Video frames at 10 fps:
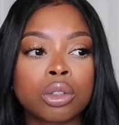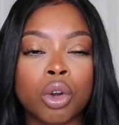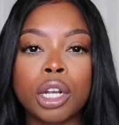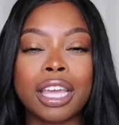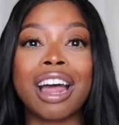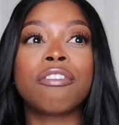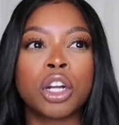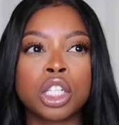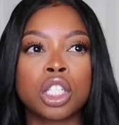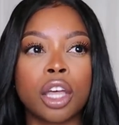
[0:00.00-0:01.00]
run, and I
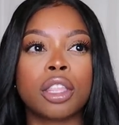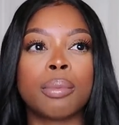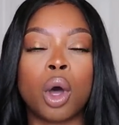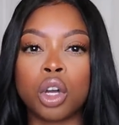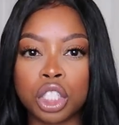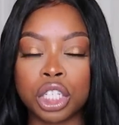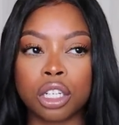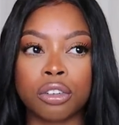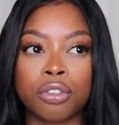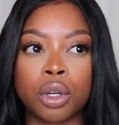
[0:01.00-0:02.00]
first saw them on
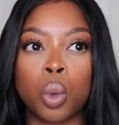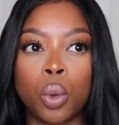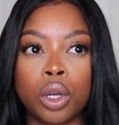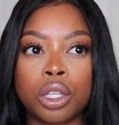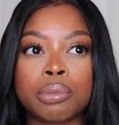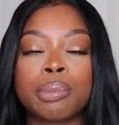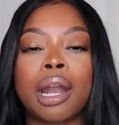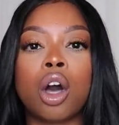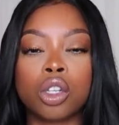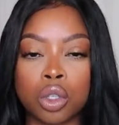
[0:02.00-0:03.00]
Jennifer Williams, but
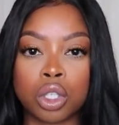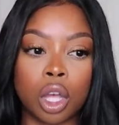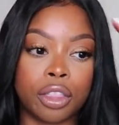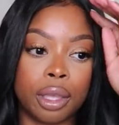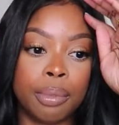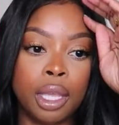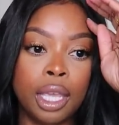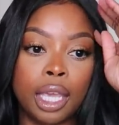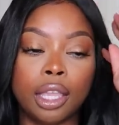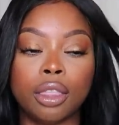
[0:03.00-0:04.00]
I also saw them
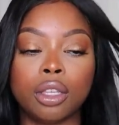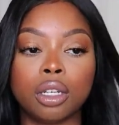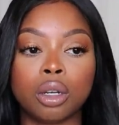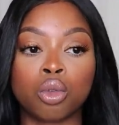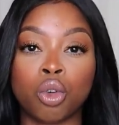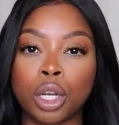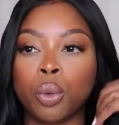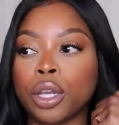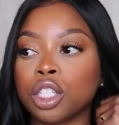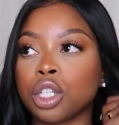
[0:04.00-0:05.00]
in the
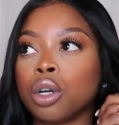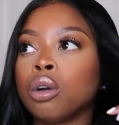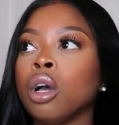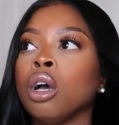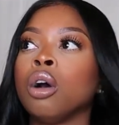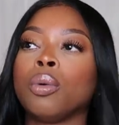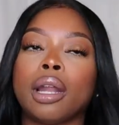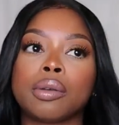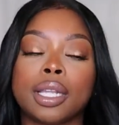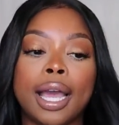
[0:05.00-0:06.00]
runway show when
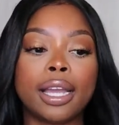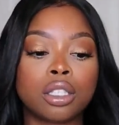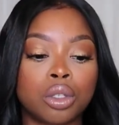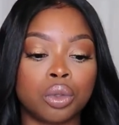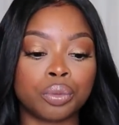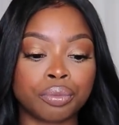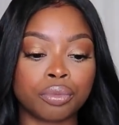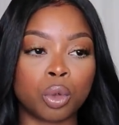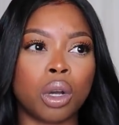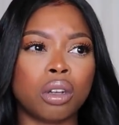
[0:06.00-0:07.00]
I was in high school.
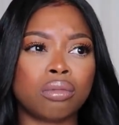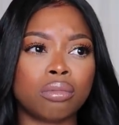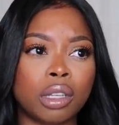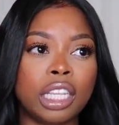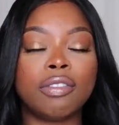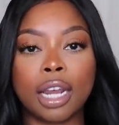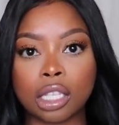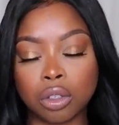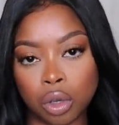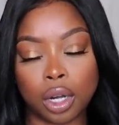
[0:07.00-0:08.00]
Well, leaving high
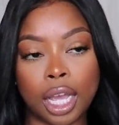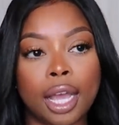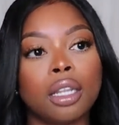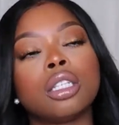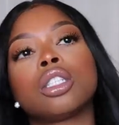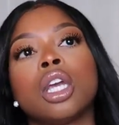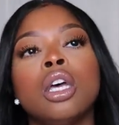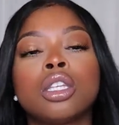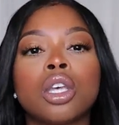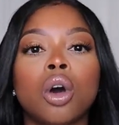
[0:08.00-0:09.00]
school, going to college.
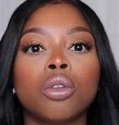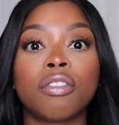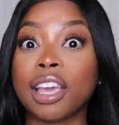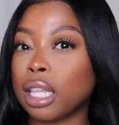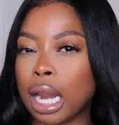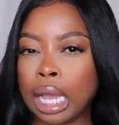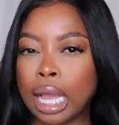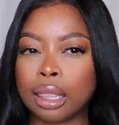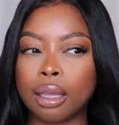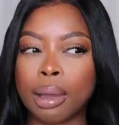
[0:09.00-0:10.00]
So the fact that I
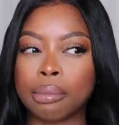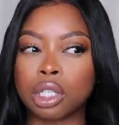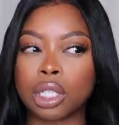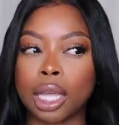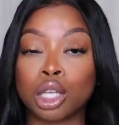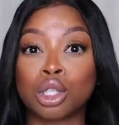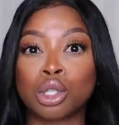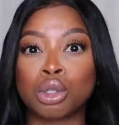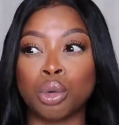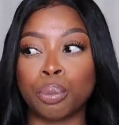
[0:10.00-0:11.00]
got them, I'm just like
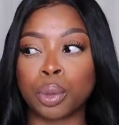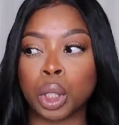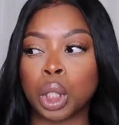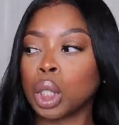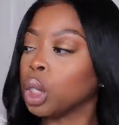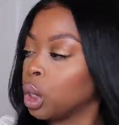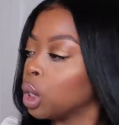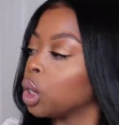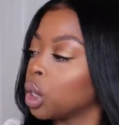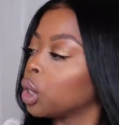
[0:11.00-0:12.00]
super
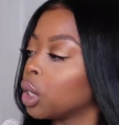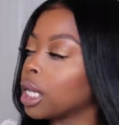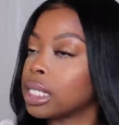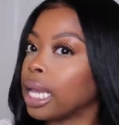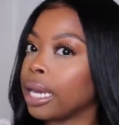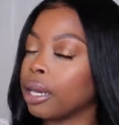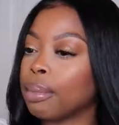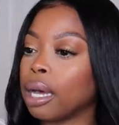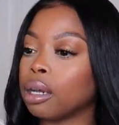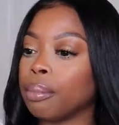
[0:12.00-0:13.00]
excited
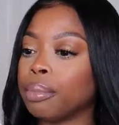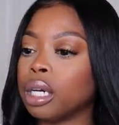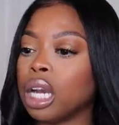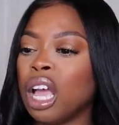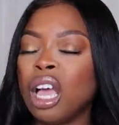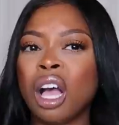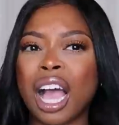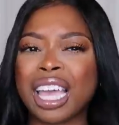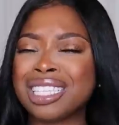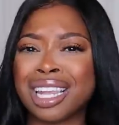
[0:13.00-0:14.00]
about them. But
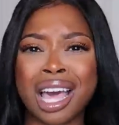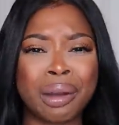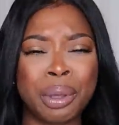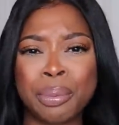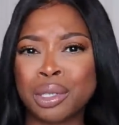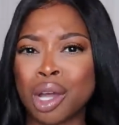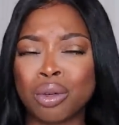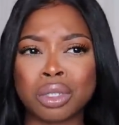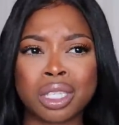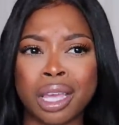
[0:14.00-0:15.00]
I guess a lot of people
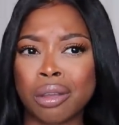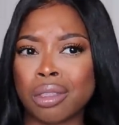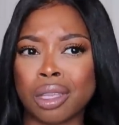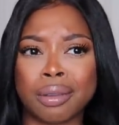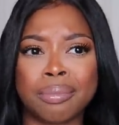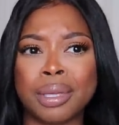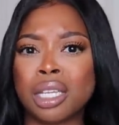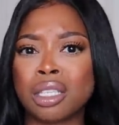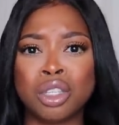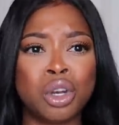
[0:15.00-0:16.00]
don't sell them
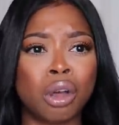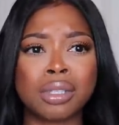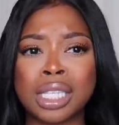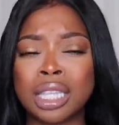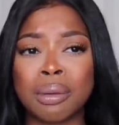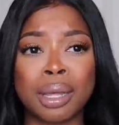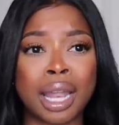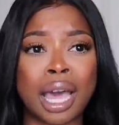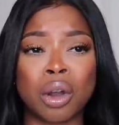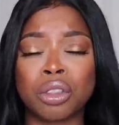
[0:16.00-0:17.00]
because you don't see them a
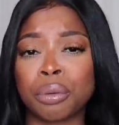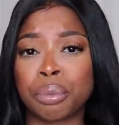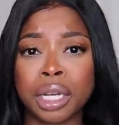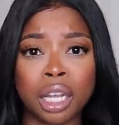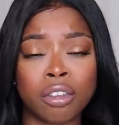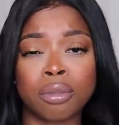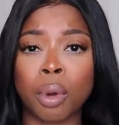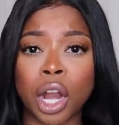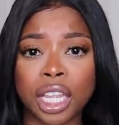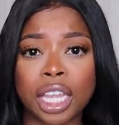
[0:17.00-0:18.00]
lot on the pre-loved
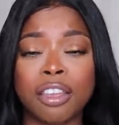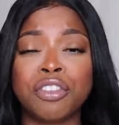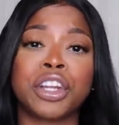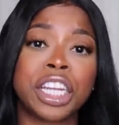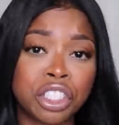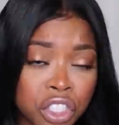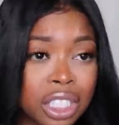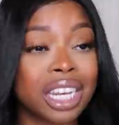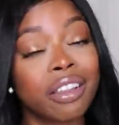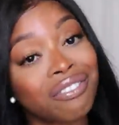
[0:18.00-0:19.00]
market. If you're
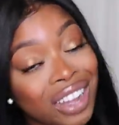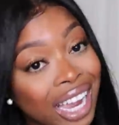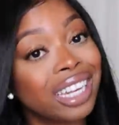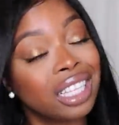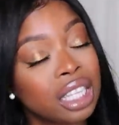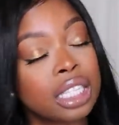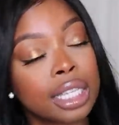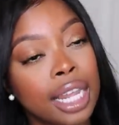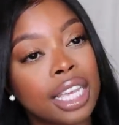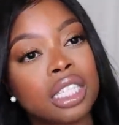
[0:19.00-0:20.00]
interested in finding these
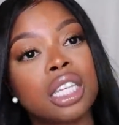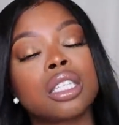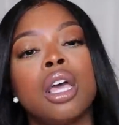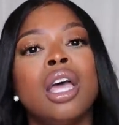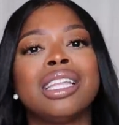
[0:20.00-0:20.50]
glasses,